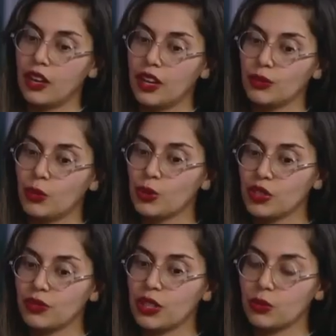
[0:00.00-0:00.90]

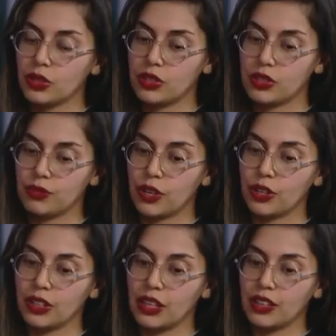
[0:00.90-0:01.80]
Most of it was
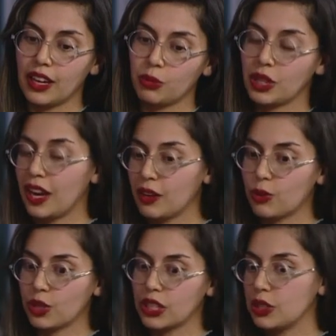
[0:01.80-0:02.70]
fairly we kind
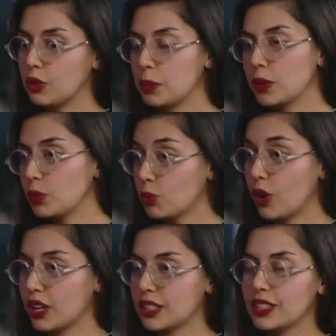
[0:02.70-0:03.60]
of already knew it, but we
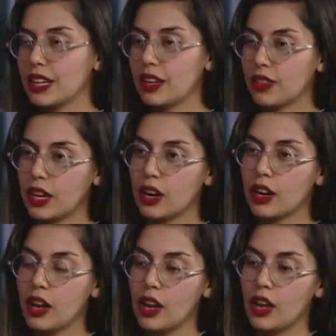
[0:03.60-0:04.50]
wanted data
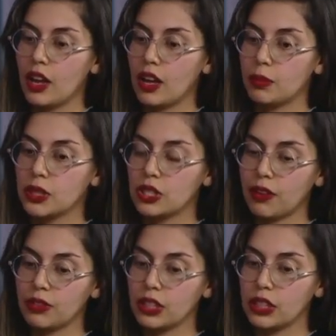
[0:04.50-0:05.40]
there. But
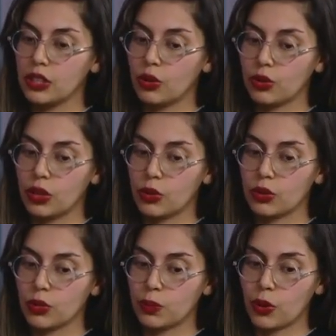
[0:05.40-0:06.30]
definitely, there
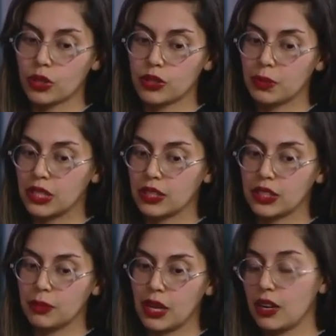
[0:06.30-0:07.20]
were reports
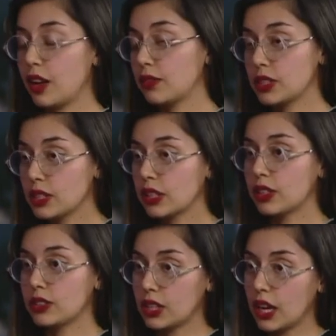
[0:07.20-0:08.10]
basically made every
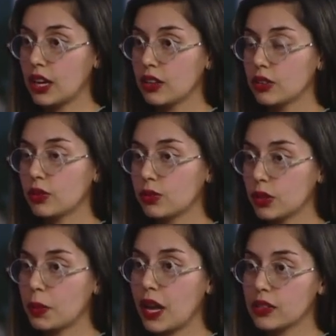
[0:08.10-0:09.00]
single day
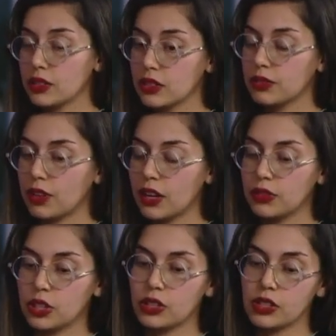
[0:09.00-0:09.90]
over the past
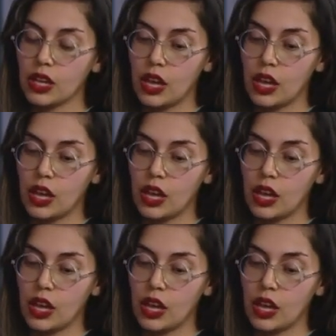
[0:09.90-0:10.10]
5 years.